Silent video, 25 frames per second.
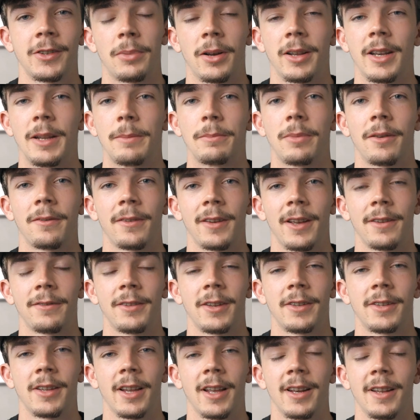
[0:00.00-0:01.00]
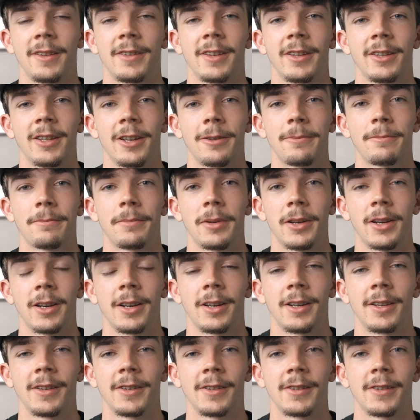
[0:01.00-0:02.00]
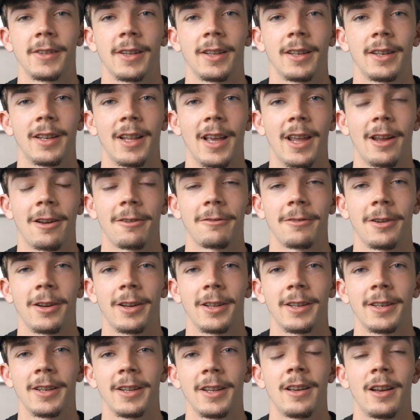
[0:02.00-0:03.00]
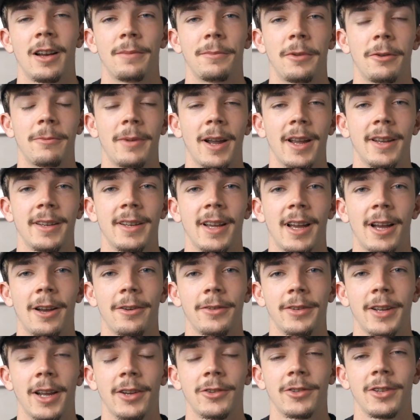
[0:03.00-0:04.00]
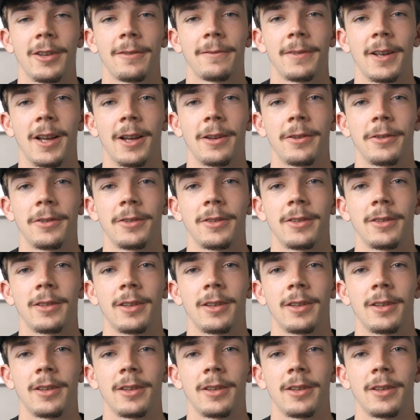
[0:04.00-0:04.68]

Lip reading: but I didn't bother editing them because later on my way down, I actually found